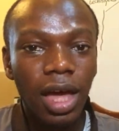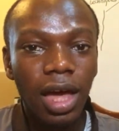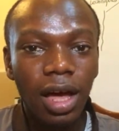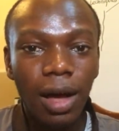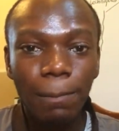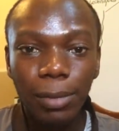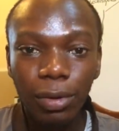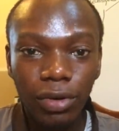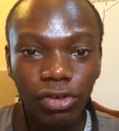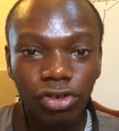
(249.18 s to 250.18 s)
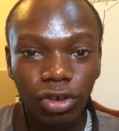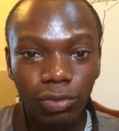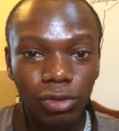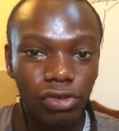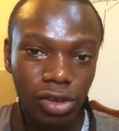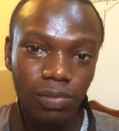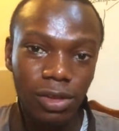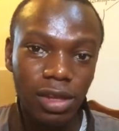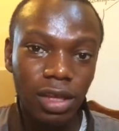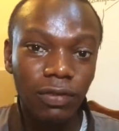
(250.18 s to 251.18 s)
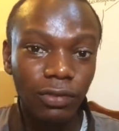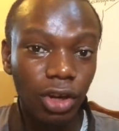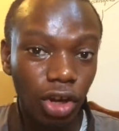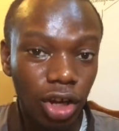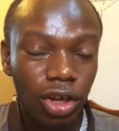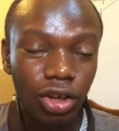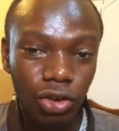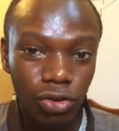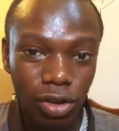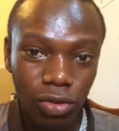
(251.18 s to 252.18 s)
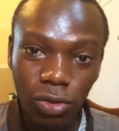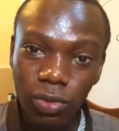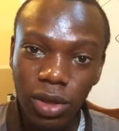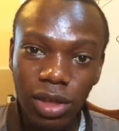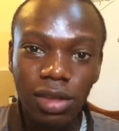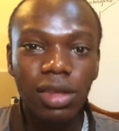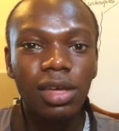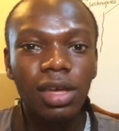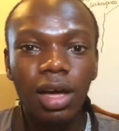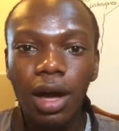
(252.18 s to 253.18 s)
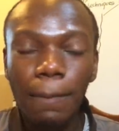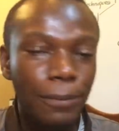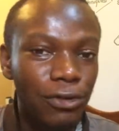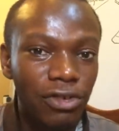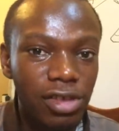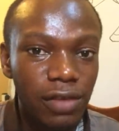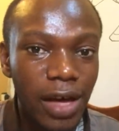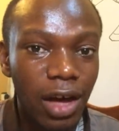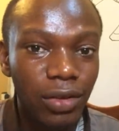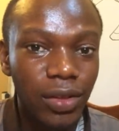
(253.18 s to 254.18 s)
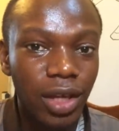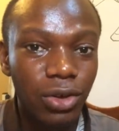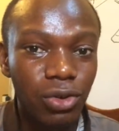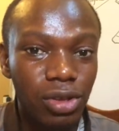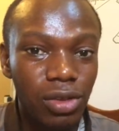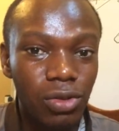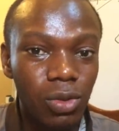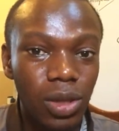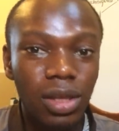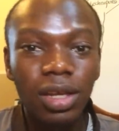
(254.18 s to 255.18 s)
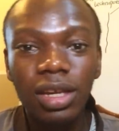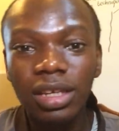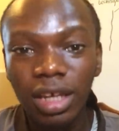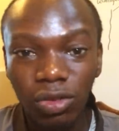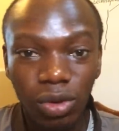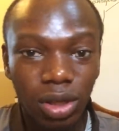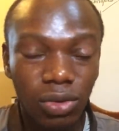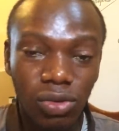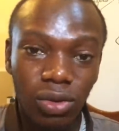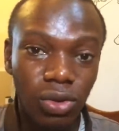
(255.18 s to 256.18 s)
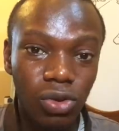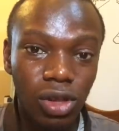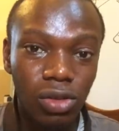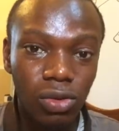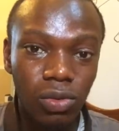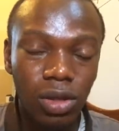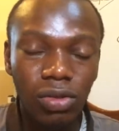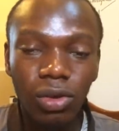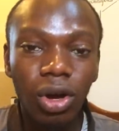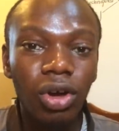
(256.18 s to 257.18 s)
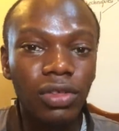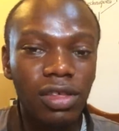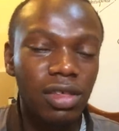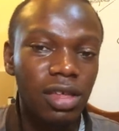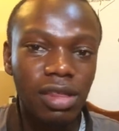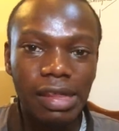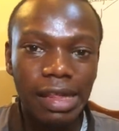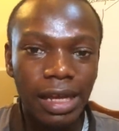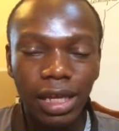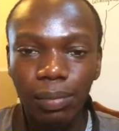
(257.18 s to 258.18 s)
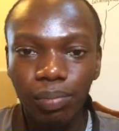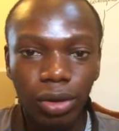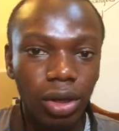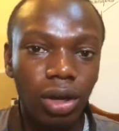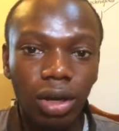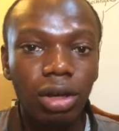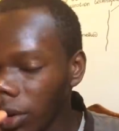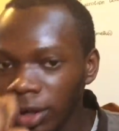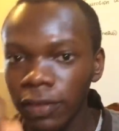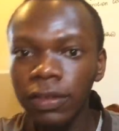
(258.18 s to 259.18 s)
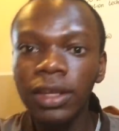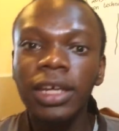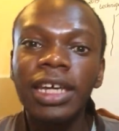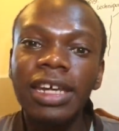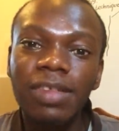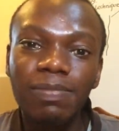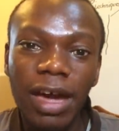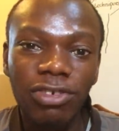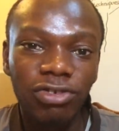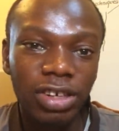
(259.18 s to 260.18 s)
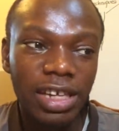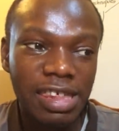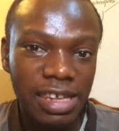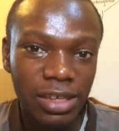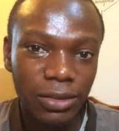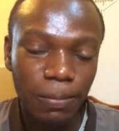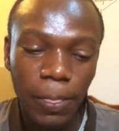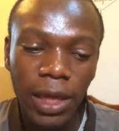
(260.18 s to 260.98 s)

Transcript: Preparation, which is mistaken for luck, goes into it. Putting yourself out there goes into it. Networking also goes into it. So all these things is like a potluck. Another thing again is mastering a skill.